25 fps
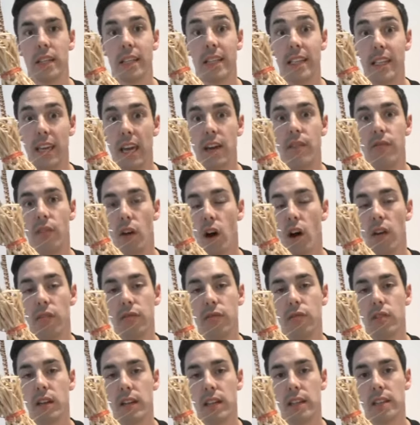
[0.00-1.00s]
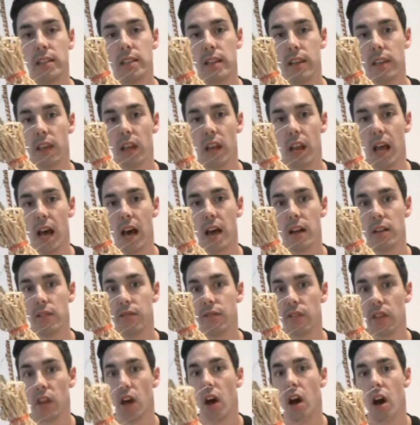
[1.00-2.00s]
give offering to the land
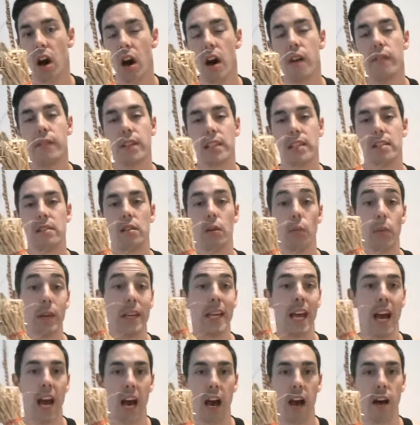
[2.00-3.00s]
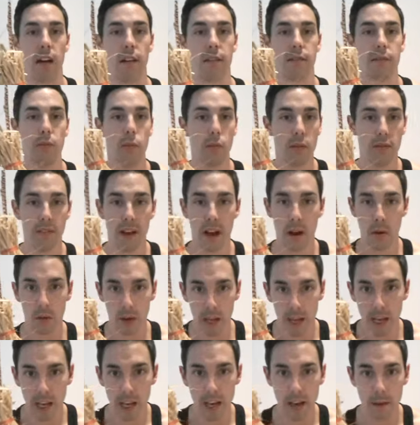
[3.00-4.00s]
for the harvest that we have.
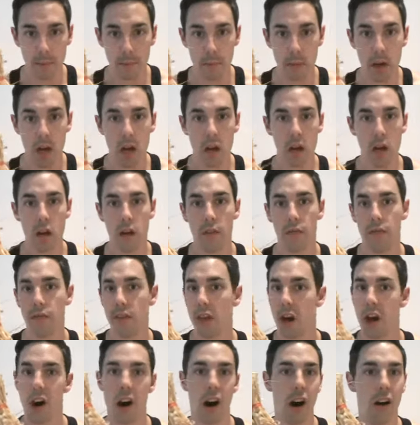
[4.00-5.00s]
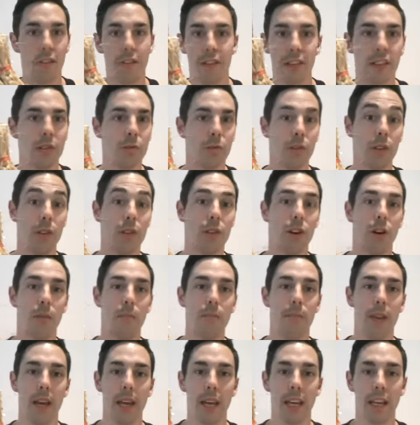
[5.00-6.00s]
Without him, the harvest would
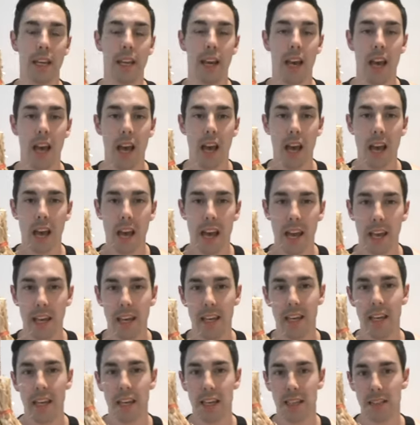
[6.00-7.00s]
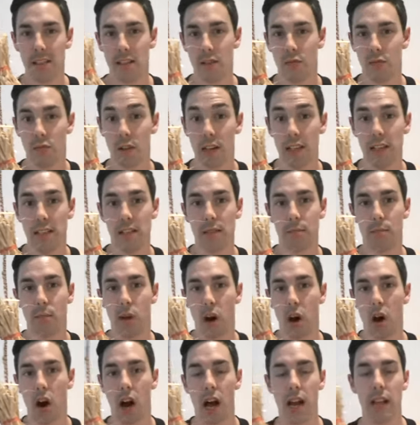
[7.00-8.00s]
not be. He is the reason
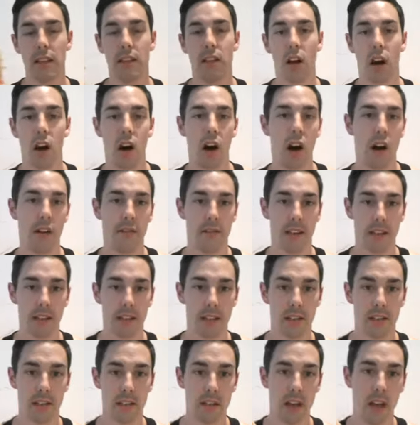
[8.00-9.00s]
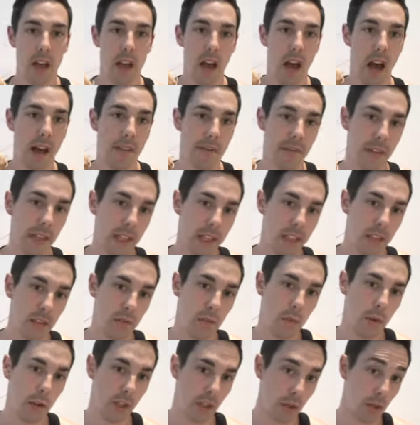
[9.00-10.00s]
behind the harvest. And this
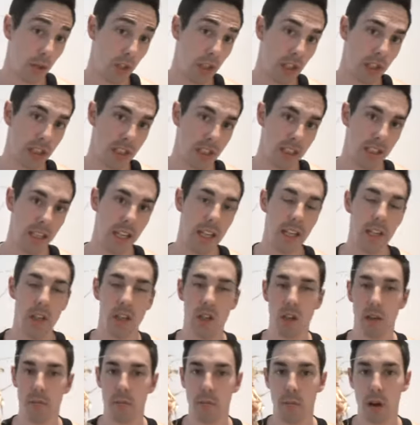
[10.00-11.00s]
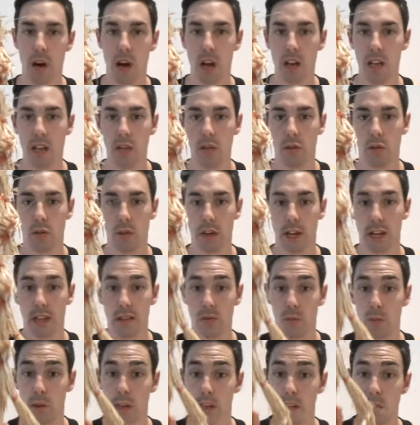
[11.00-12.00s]
is what you should see John Barleycorn
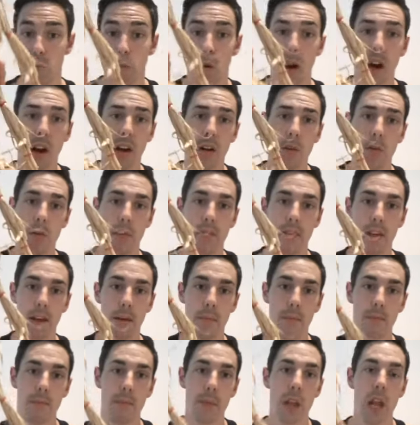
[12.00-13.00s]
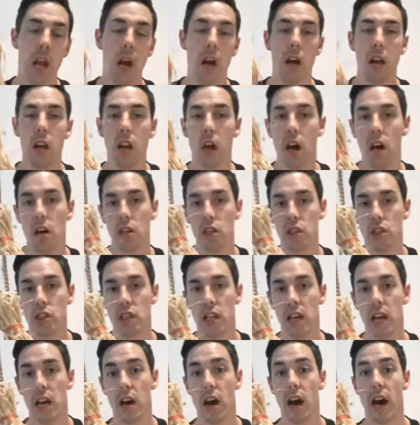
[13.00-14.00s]
as when you work with him. Last
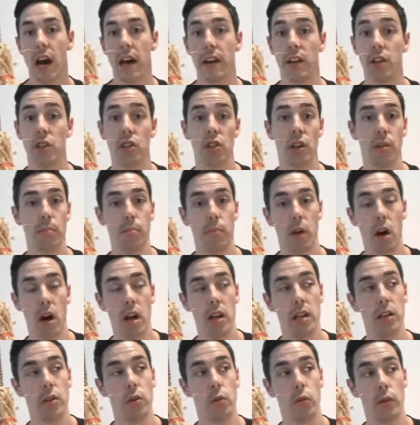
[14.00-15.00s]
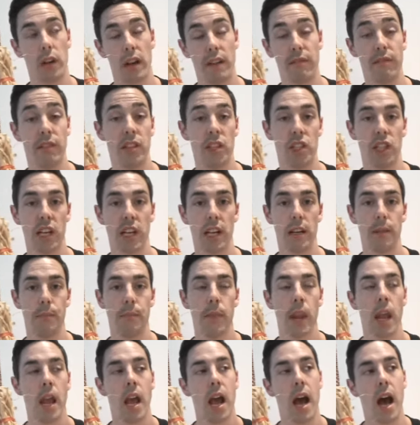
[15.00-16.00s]
year, I had a John Barleycorn effigy.
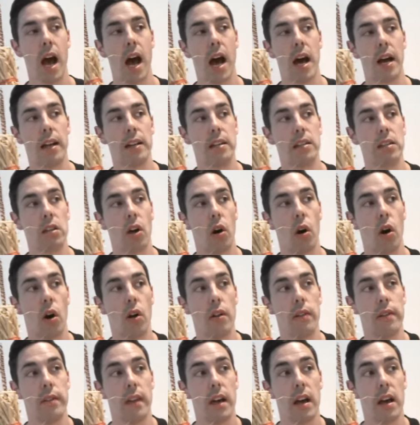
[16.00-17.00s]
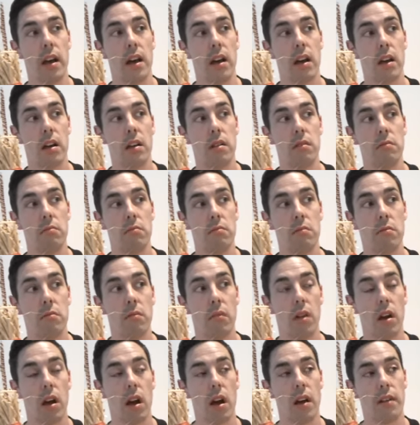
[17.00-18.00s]
And on,
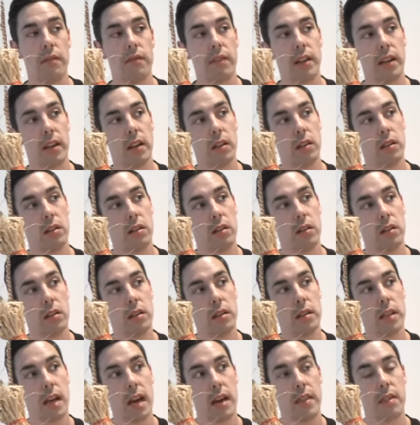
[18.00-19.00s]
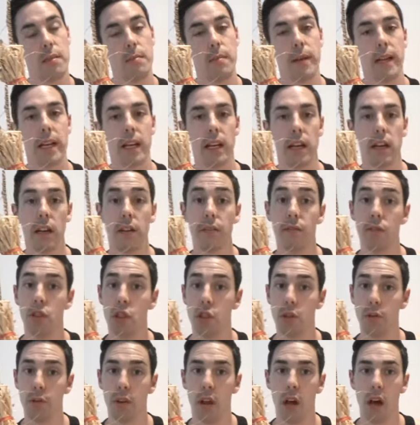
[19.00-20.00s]
I think, yeah, the beginning of
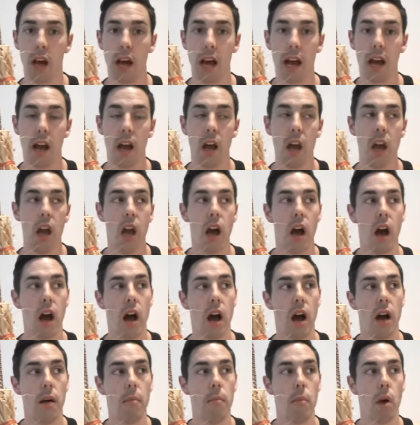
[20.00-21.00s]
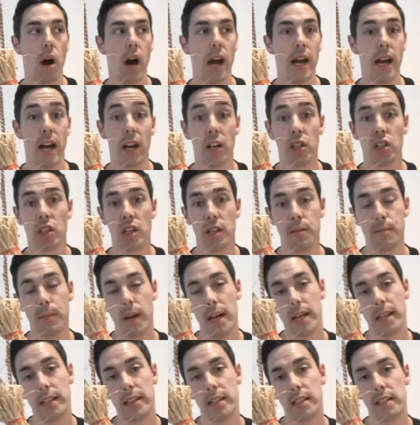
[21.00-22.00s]
July, I actually
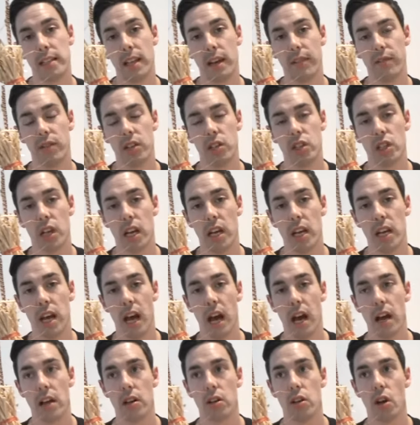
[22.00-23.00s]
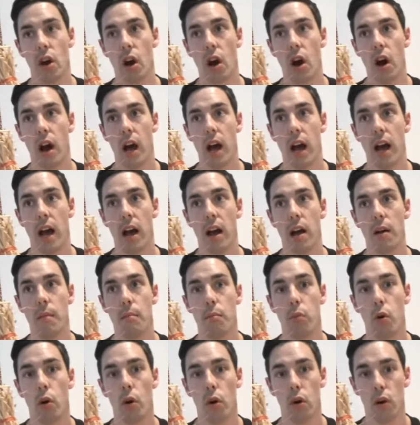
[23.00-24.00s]
made this effigy. And I
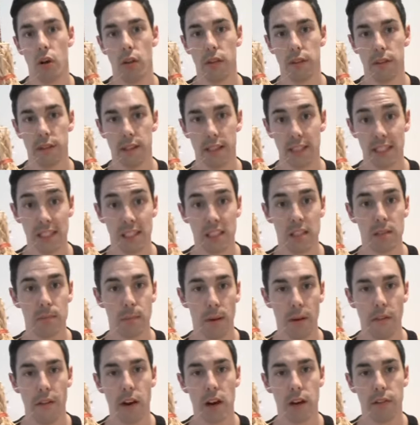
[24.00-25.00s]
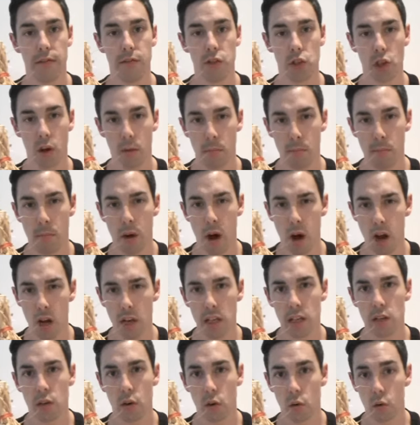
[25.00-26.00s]
put the spirit of John
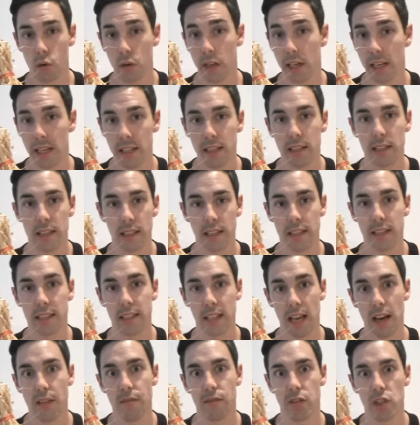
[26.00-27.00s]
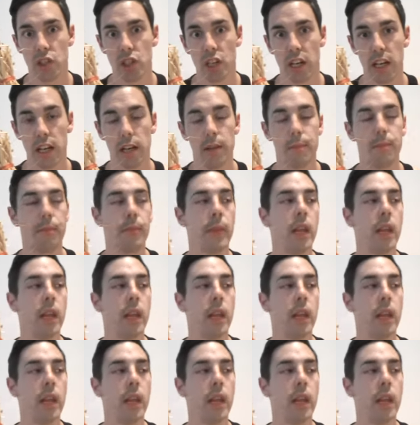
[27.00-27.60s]
Barleycorn into this effigy.